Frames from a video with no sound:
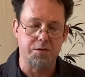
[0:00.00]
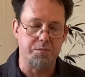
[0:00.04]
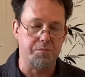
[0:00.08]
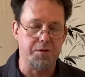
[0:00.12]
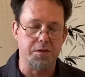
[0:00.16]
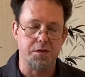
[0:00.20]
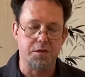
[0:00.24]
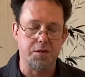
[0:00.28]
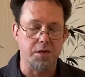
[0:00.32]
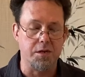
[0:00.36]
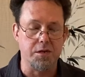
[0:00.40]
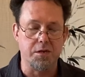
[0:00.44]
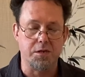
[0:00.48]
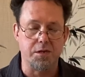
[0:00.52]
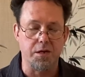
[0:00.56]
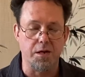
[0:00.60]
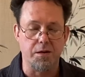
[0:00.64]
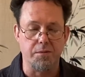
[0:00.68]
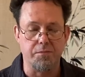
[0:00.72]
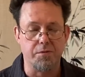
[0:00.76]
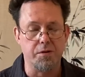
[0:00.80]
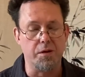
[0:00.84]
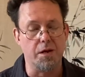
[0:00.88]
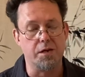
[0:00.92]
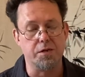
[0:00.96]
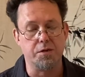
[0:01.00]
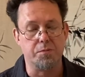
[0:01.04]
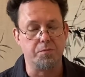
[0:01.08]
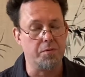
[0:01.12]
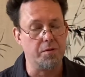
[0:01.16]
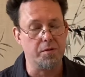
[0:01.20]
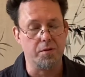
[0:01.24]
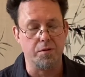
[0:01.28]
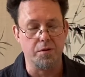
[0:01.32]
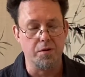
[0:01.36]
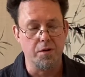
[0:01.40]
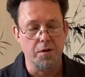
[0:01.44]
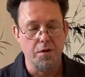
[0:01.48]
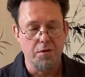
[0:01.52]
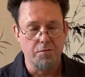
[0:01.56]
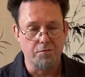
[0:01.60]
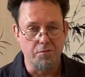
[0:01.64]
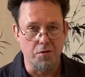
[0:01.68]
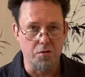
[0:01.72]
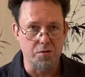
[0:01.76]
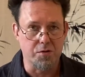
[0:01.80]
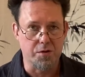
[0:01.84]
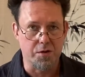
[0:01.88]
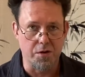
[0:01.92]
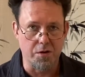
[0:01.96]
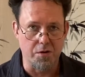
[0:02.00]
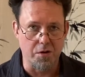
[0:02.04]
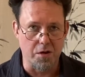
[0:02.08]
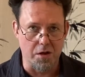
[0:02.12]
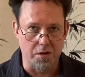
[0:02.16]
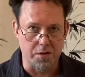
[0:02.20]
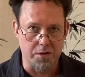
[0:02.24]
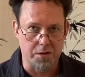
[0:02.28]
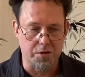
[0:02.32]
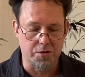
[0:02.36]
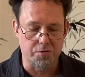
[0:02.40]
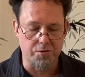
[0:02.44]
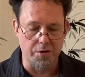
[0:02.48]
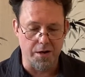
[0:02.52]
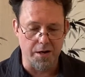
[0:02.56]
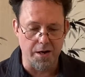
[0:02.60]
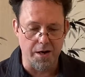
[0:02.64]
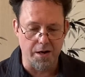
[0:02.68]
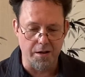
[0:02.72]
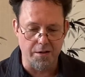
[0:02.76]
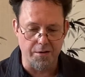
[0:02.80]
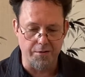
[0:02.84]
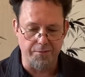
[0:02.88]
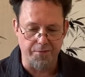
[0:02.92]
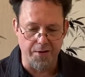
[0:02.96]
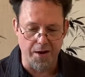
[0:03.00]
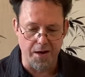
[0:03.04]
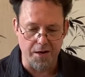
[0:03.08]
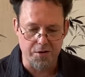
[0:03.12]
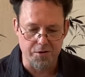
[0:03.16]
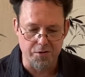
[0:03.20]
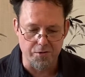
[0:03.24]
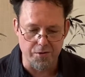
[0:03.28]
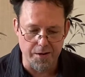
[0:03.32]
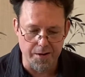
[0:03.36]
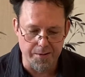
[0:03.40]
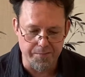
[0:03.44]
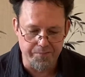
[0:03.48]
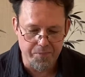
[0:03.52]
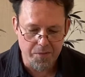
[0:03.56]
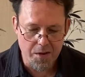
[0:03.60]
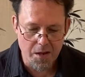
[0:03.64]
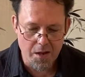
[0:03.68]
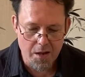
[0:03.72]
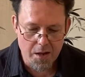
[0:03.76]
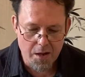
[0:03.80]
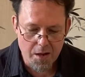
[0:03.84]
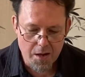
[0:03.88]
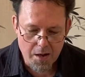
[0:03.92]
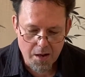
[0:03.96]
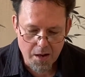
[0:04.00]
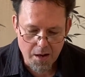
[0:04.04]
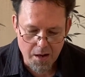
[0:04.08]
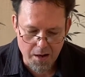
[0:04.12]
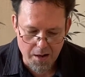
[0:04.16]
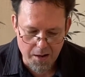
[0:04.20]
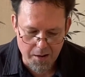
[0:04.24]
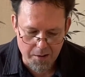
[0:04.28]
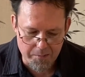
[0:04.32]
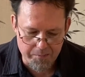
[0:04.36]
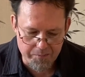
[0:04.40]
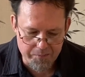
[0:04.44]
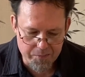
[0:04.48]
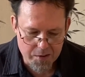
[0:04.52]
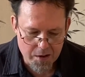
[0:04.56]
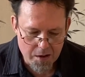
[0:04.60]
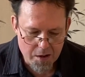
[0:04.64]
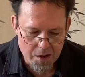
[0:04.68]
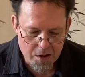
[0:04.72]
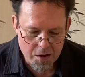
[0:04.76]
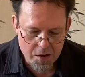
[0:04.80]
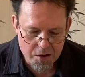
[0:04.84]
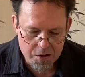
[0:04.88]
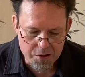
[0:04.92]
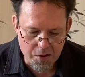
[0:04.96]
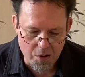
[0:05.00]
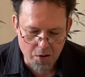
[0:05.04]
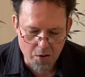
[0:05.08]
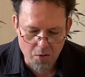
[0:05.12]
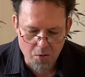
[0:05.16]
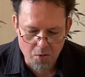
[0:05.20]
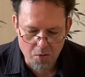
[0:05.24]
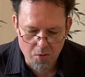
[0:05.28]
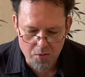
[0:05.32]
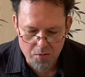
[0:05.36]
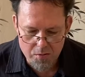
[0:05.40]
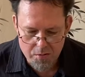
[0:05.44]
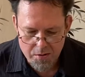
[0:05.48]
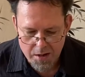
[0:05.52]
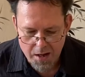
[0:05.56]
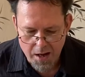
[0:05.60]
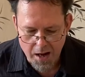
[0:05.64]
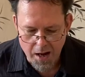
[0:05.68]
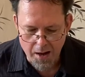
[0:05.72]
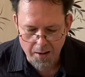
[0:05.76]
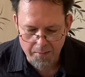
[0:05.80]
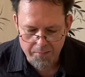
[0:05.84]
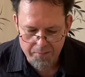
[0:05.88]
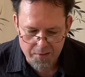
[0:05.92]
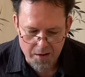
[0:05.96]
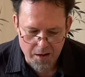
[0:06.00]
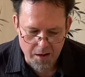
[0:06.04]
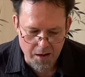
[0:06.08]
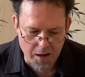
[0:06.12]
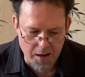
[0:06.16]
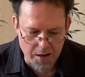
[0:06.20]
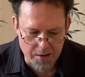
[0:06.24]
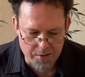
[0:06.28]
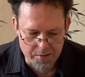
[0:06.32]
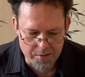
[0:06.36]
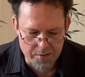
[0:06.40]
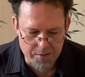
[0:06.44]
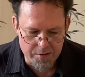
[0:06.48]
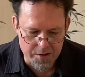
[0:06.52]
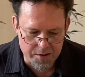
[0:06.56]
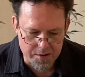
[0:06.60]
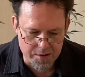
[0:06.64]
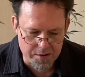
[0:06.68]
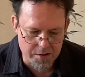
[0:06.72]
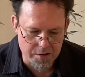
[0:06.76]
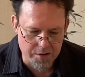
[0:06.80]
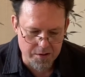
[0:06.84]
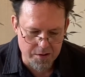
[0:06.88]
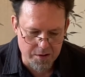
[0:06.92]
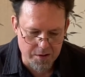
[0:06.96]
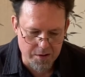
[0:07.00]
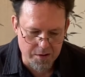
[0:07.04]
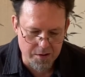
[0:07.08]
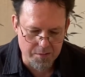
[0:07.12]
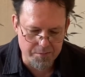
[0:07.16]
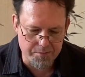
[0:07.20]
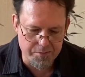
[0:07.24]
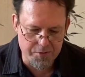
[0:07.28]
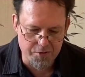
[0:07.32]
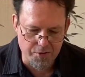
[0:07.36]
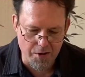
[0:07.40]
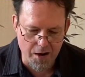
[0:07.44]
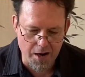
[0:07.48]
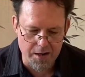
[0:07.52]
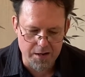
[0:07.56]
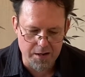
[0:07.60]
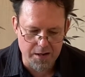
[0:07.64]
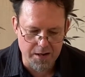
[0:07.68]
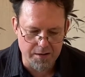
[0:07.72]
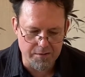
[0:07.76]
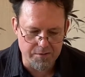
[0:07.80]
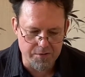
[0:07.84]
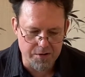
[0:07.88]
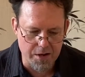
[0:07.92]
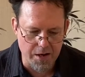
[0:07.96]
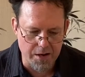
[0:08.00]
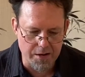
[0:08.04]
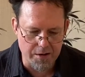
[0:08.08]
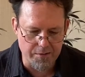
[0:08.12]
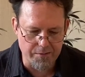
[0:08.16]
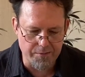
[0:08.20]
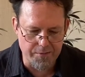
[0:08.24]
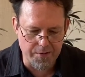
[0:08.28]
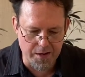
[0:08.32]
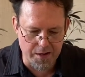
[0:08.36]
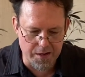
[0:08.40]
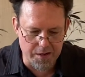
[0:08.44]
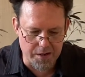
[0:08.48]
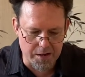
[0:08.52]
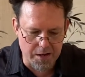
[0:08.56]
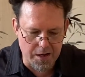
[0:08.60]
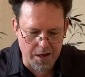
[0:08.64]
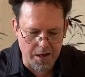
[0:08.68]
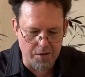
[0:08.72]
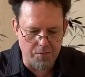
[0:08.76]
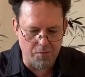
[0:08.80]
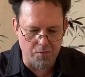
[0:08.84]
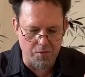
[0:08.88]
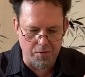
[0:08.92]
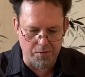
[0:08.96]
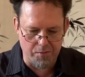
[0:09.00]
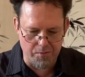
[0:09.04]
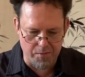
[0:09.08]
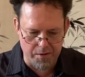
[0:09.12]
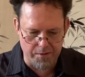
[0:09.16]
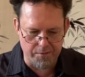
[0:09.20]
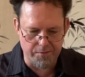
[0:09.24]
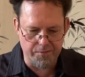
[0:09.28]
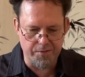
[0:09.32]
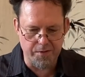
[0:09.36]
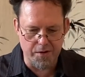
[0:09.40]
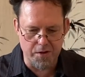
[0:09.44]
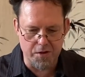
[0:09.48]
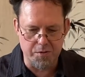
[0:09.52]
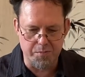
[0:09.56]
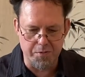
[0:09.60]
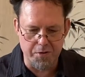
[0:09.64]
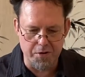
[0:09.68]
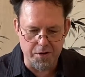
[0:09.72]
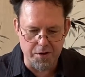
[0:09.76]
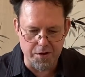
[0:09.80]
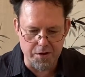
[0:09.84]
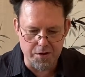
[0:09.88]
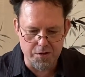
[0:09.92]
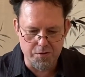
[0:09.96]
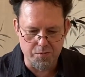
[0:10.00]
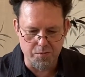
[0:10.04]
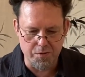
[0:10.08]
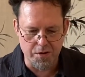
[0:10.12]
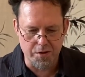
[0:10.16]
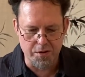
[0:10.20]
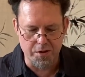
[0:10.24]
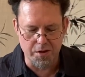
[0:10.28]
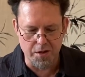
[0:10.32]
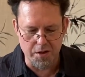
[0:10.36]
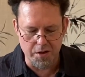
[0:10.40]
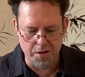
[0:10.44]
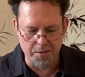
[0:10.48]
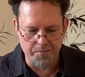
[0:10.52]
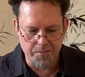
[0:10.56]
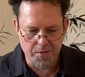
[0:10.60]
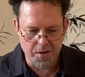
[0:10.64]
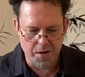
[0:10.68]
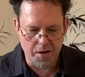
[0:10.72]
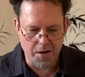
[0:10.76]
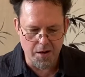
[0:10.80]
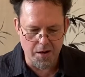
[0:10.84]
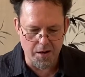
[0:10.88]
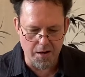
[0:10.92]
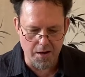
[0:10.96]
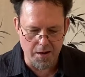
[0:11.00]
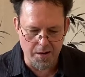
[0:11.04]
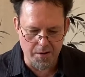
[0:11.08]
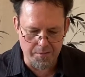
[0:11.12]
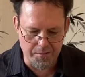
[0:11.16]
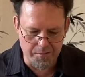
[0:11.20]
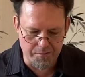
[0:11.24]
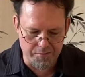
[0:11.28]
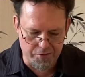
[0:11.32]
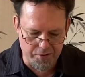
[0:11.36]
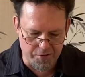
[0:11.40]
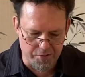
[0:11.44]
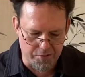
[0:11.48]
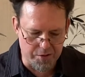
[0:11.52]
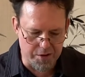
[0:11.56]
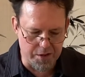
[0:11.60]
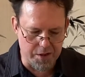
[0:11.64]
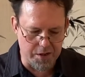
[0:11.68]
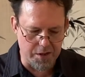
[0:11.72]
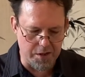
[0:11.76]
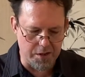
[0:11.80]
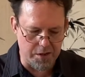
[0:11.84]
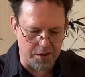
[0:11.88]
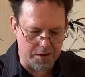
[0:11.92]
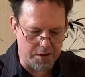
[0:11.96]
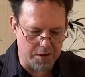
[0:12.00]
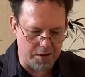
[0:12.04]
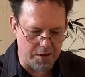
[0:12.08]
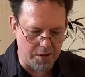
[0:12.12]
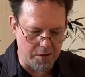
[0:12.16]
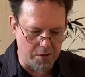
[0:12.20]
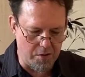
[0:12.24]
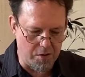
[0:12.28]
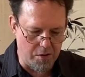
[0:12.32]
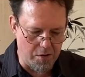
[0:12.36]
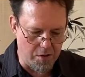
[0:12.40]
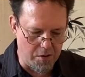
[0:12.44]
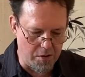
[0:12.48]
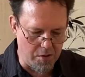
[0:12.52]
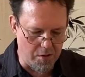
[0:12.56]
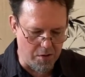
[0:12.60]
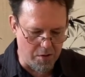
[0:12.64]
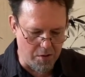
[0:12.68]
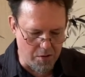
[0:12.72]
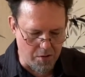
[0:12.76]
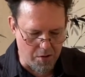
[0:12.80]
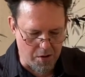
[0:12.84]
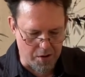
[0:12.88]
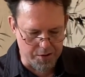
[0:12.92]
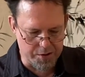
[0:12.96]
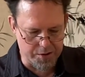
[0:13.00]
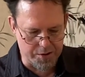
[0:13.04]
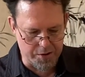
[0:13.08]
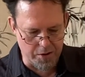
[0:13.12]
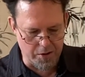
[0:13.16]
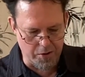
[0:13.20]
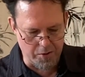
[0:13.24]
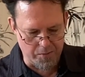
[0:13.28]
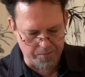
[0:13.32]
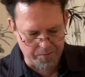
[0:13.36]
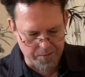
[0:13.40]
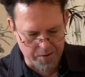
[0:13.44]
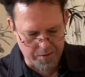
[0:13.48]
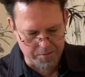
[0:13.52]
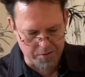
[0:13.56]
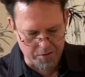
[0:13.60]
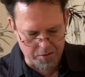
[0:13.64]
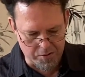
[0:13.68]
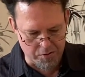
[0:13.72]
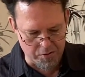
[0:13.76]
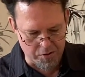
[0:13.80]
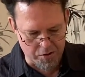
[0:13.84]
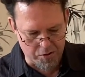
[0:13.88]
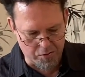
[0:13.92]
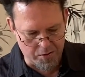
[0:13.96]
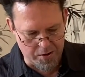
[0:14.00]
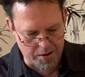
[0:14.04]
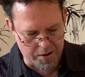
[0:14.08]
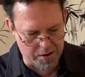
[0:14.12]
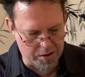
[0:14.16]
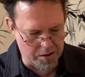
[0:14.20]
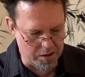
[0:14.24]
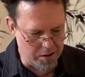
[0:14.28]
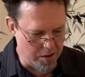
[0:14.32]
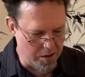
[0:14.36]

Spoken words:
been destemmed, it hasn't been roasted at all, straight out of the factory. So yeah, the dried leaves kind of indicate what we've experienced with the brewed teas also. I'm going to do a quick